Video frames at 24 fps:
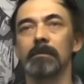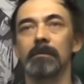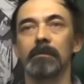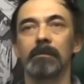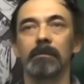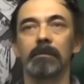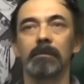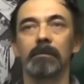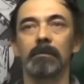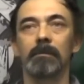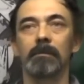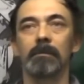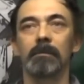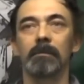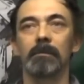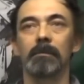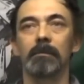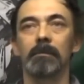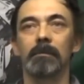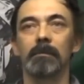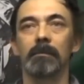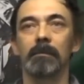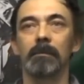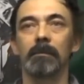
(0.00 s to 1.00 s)

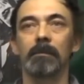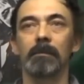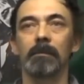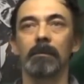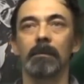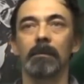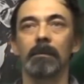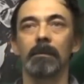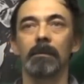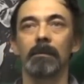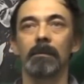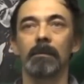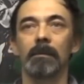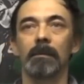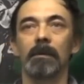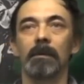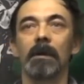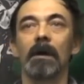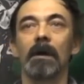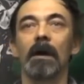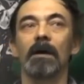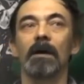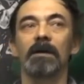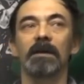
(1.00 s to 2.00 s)
mostly
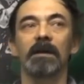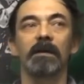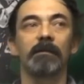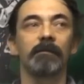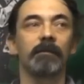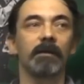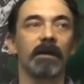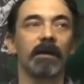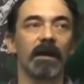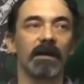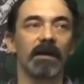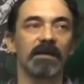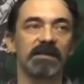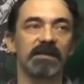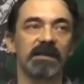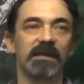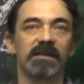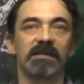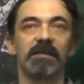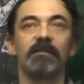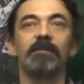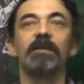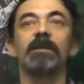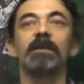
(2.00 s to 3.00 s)
by virtue of its
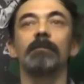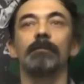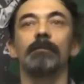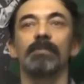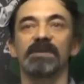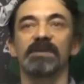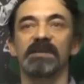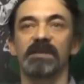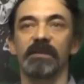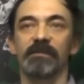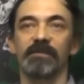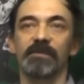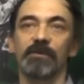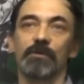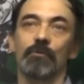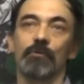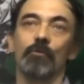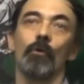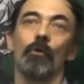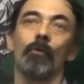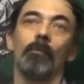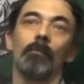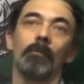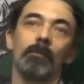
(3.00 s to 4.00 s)
own industry.
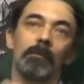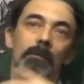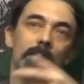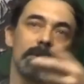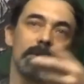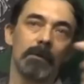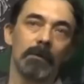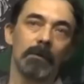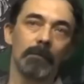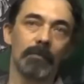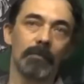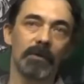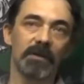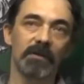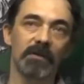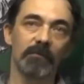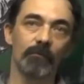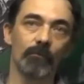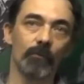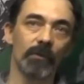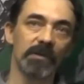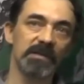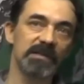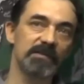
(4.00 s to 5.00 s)
It
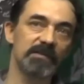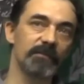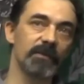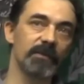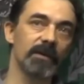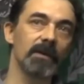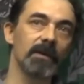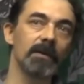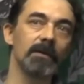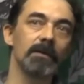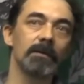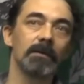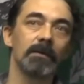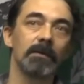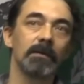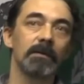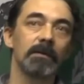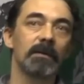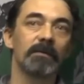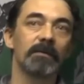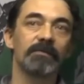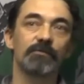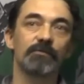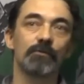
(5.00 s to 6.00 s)
didn't exist through
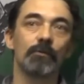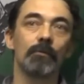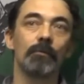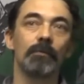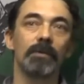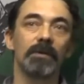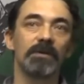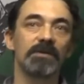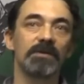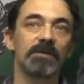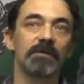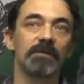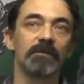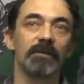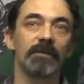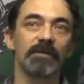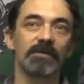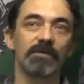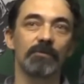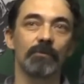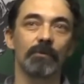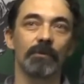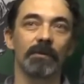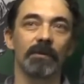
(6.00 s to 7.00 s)
oil sales.
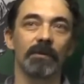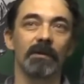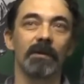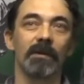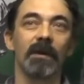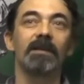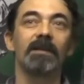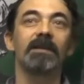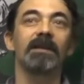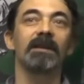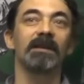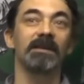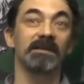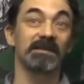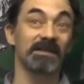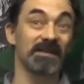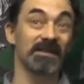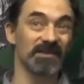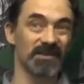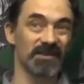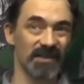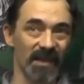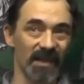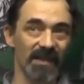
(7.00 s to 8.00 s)

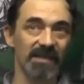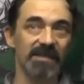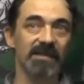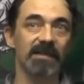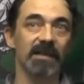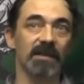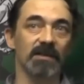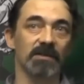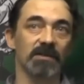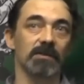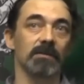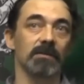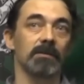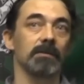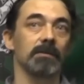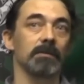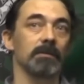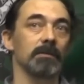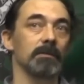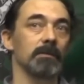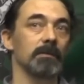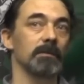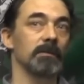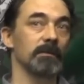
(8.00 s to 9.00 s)
It was
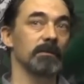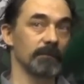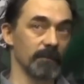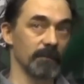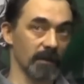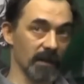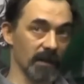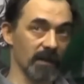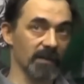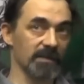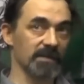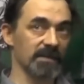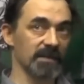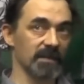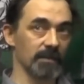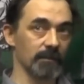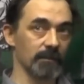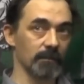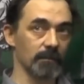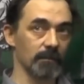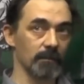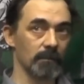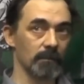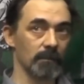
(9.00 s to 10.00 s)
the main
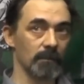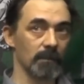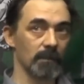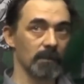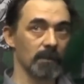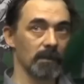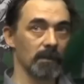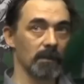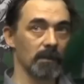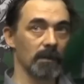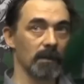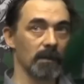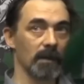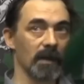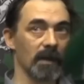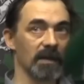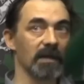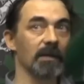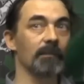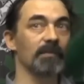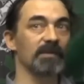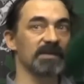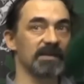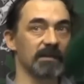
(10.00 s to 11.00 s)
producer of
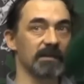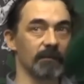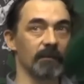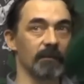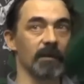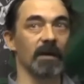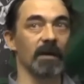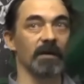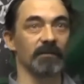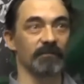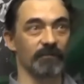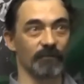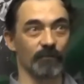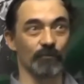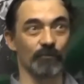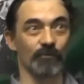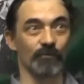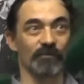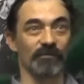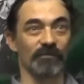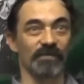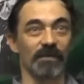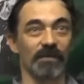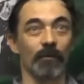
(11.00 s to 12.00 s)
foodstuffs in
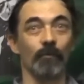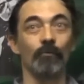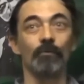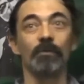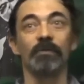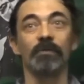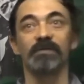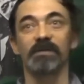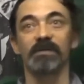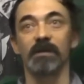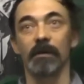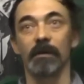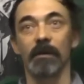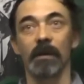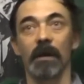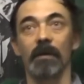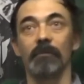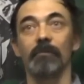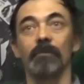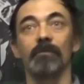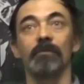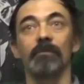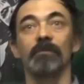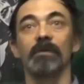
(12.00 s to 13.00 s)
the entire Middle
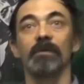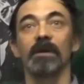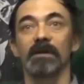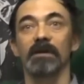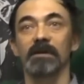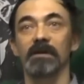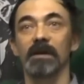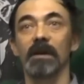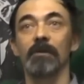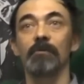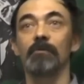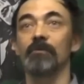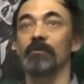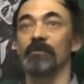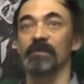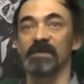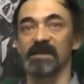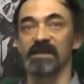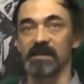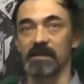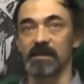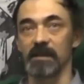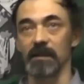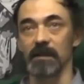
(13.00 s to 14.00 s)
East. Even
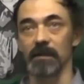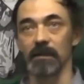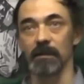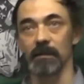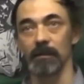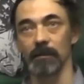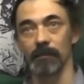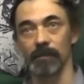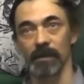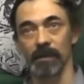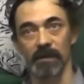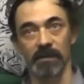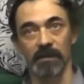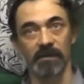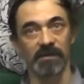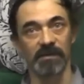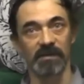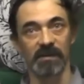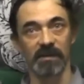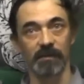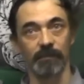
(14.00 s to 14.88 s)
now, it's selling food to